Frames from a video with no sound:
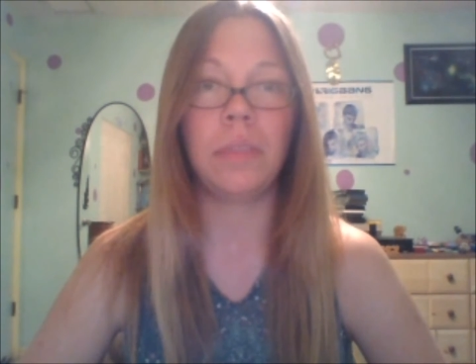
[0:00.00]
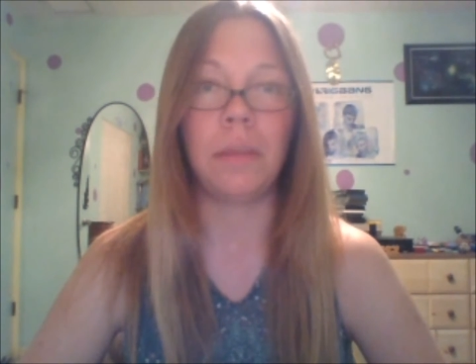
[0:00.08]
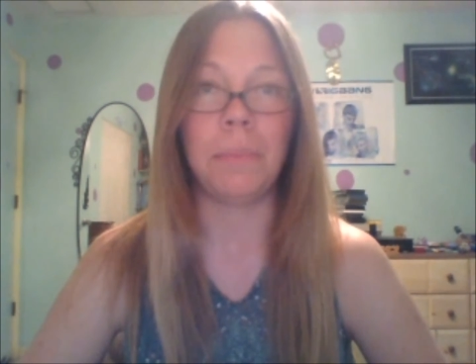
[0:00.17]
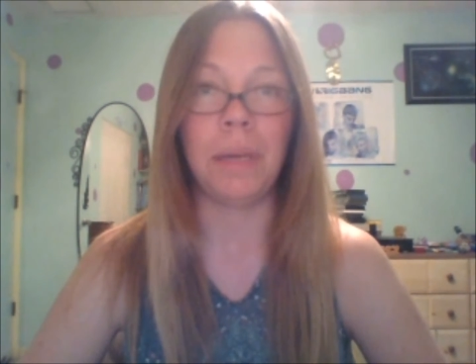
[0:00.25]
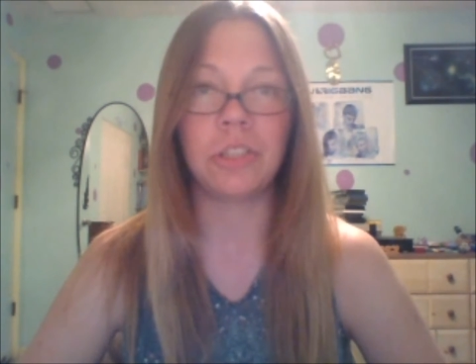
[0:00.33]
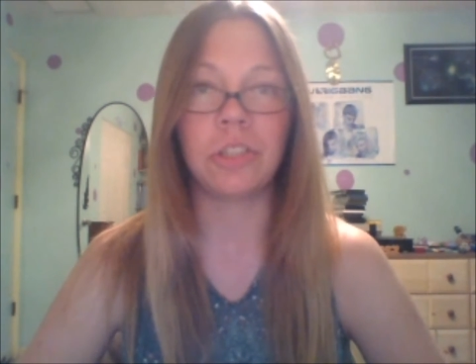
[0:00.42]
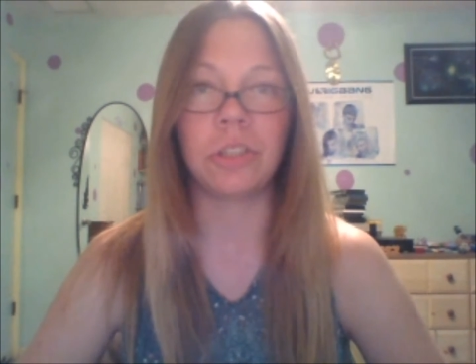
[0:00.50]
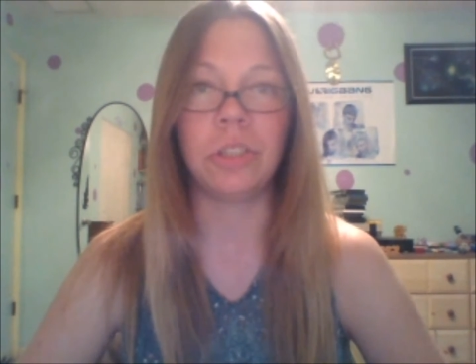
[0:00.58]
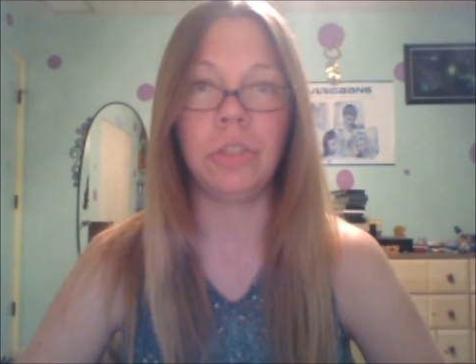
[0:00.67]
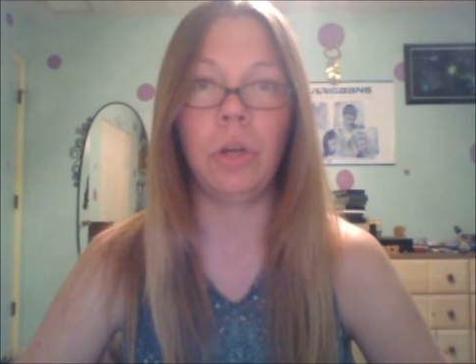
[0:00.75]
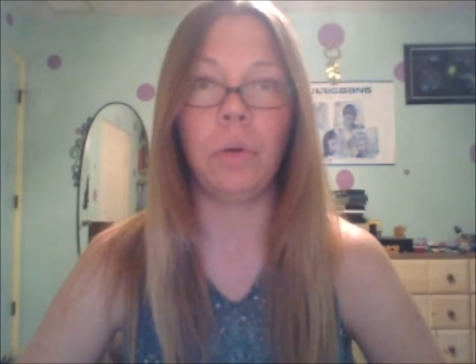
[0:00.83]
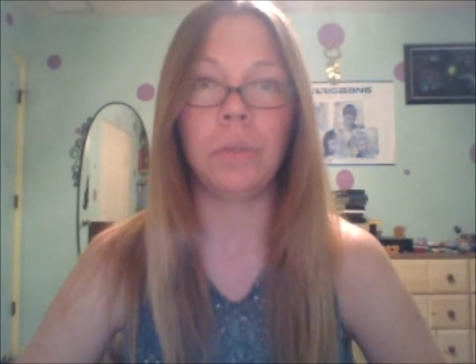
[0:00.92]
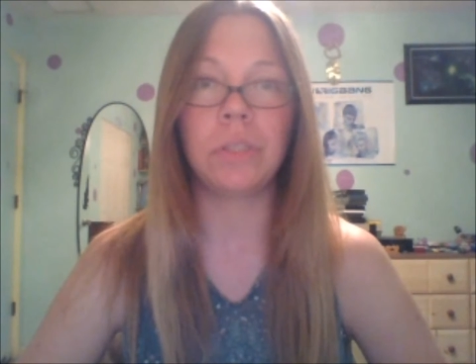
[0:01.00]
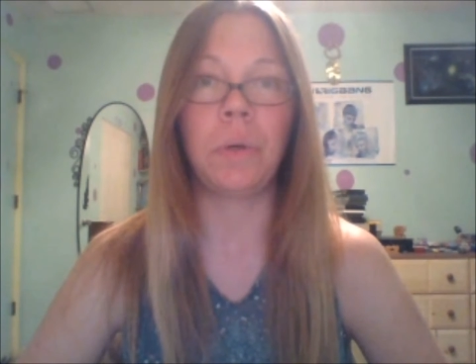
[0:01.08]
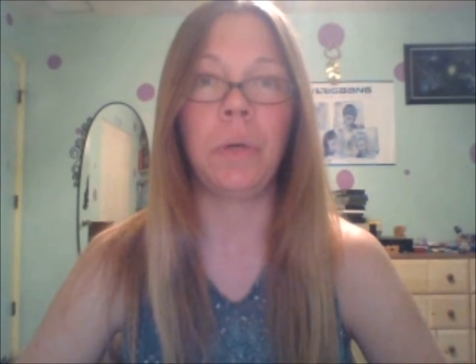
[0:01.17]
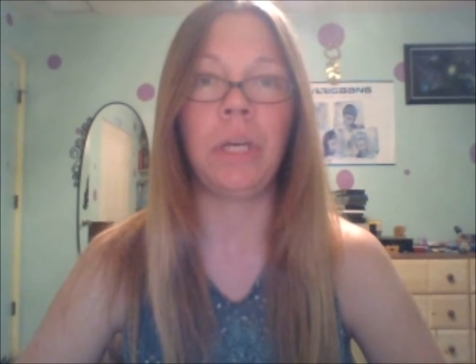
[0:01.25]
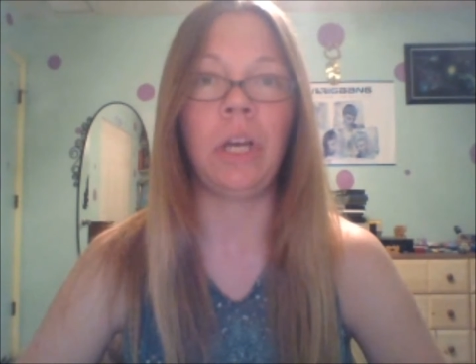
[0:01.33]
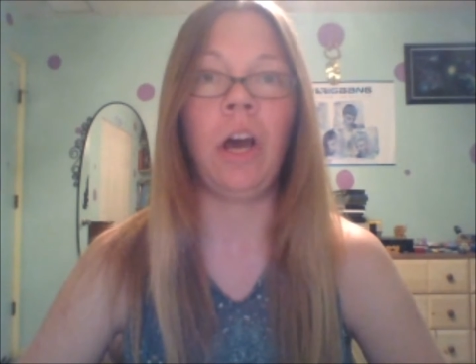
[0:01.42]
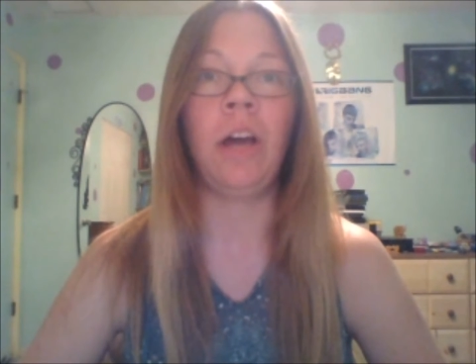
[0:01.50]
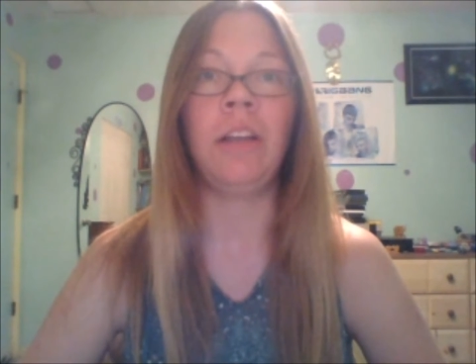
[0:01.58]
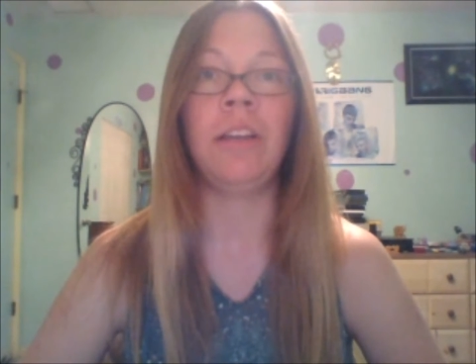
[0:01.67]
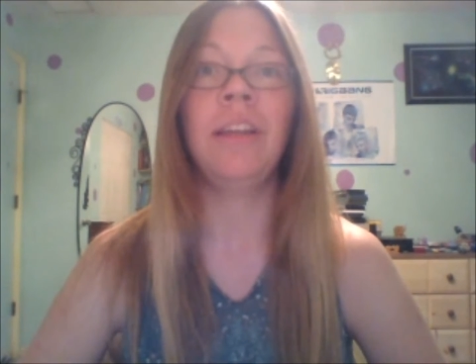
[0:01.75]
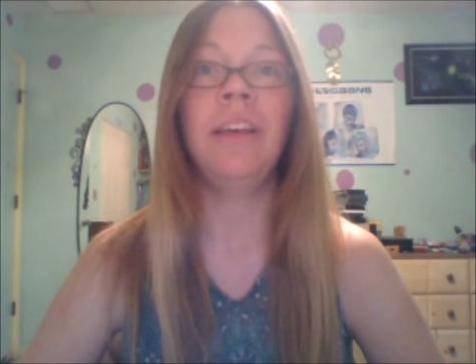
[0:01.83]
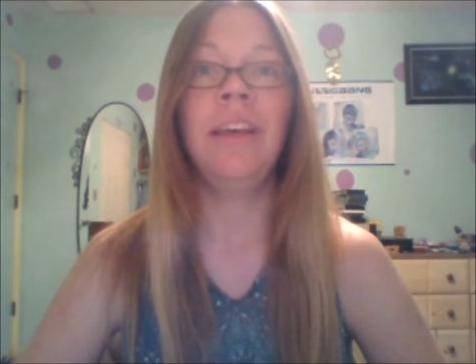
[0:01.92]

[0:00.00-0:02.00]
They make sure you know what's going on.